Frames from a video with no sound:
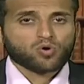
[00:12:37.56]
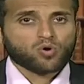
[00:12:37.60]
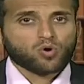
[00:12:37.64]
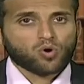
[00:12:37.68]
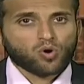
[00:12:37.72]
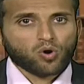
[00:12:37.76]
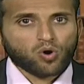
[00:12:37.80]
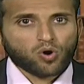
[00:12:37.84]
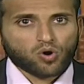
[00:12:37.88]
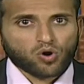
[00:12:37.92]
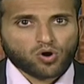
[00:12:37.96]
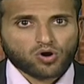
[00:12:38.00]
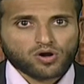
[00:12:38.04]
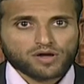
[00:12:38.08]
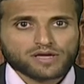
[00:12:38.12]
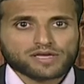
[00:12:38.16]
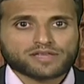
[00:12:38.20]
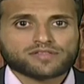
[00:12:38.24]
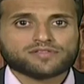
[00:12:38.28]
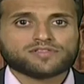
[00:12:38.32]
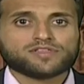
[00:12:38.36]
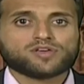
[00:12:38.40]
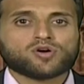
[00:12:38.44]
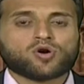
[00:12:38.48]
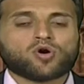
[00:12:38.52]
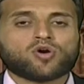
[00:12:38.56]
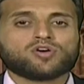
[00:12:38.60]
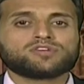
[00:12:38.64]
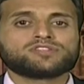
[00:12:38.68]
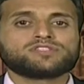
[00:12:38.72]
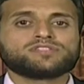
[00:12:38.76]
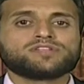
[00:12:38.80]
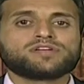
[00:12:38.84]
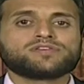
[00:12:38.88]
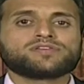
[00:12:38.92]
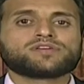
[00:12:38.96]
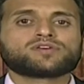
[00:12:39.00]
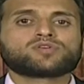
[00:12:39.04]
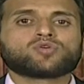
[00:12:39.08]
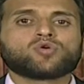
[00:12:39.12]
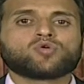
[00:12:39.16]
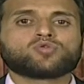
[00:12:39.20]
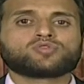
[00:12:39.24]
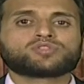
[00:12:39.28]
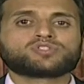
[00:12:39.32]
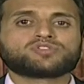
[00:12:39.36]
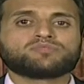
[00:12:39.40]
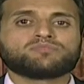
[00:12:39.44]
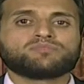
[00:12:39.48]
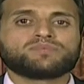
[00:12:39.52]
or in the ordinary
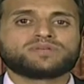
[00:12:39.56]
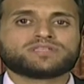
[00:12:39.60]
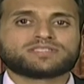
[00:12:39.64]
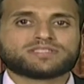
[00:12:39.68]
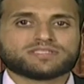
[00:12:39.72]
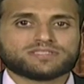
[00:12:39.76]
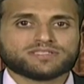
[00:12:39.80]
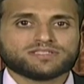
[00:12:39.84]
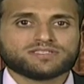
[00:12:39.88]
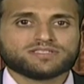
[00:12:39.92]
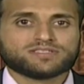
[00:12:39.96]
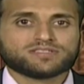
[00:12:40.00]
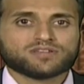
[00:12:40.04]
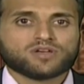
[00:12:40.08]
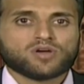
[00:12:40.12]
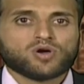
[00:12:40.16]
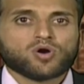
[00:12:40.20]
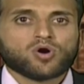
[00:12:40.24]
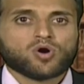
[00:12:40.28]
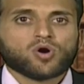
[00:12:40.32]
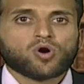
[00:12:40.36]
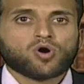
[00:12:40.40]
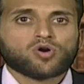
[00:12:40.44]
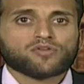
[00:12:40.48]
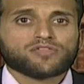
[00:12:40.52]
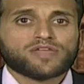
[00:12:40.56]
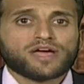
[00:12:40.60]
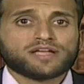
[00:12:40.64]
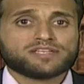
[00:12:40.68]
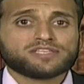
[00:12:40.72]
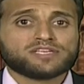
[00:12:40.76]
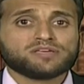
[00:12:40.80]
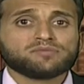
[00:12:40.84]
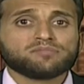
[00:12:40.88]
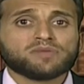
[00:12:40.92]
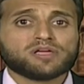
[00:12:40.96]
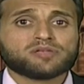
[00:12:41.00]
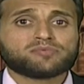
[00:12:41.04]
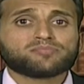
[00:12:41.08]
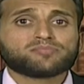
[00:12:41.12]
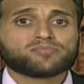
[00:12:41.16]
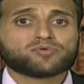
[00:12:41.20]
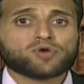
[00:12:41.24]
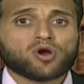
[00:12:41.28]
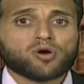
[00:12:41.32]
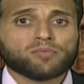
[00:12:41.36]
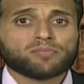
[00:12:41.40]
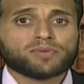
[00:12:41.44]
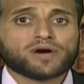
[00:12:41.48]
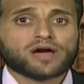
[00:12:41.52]
course of business, or that he made
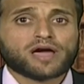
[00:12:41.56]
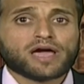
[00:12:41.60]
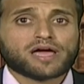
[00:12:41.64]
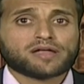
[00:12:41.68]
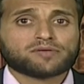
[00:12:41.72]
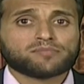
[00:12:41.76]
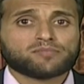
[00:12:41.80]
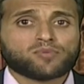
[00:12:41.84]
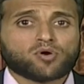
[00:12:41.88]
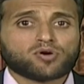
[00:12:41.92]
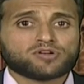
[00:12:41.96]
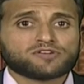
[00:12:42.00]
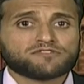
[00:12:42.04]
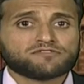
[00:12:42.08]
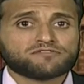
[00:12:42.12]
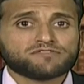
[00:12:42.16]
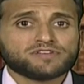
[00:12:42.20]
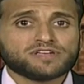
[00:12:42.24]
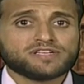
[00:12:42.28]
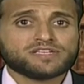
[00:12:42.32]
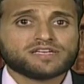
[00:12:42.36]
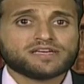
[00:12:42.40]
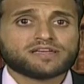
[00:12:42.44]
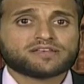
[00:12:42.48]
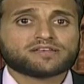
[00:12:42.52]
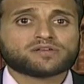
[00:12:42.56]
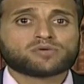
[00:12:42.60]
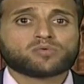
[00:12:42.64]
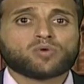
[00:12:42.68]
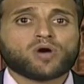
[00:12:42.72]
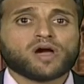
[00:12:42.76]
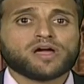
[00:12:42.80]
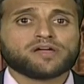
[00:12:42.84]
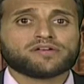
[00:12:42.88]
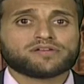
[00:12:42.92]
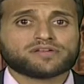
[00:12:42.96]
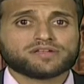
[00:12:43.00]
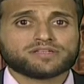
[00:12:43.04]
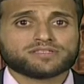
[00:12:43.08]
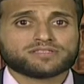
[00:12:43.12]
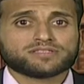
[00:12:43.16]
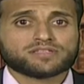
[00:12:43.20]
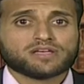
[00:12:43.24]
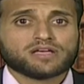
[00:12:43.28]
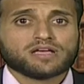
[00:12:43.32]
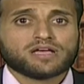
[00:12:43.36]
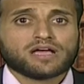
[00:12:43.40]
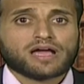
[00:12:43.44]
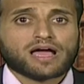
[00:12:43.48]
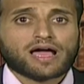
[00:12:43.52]
proper and bona fide inquiries
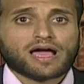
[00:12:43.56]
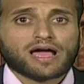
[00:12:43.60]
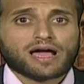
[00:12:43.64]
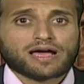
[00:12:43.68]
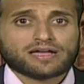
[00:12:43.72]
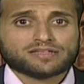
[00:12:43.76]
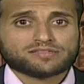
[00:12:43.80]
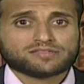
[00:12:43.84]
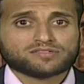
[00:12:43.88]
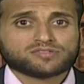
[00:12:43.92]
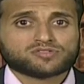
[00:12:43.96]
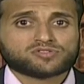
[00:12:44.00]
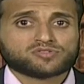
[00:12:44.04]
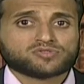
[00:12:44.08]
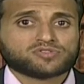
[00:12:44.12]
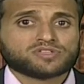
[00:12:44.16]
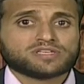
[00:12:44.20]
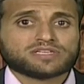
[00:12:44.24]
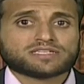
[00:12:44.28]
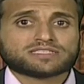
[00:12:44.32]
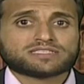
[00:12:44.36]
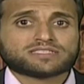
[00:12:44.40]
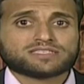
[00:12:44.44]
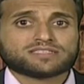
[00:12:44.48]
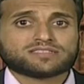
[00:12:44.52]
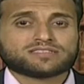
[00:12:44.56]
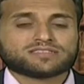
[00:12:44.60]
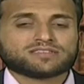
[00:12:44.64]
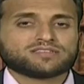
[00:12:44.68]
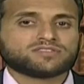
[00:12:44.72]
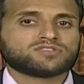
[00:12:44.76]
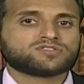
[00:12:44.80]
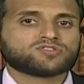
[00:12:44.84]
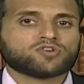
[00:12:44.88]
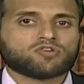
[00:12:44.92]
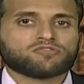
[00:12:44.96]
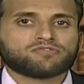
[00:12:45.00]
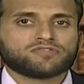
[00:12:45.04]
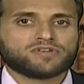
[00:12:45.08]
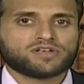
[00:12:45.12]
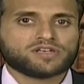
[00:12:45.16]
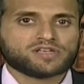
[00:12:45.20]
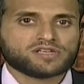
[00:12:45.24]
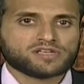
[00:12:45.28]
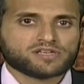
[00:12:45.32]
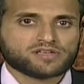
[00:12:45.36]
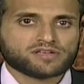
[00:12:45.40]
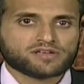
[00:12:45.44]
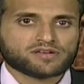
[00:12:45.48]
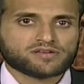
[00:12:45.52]
as to the existence of
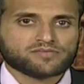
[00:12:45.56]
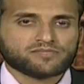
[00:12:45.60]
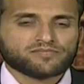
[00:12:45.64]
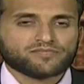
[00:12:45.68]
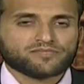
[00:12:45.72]
need.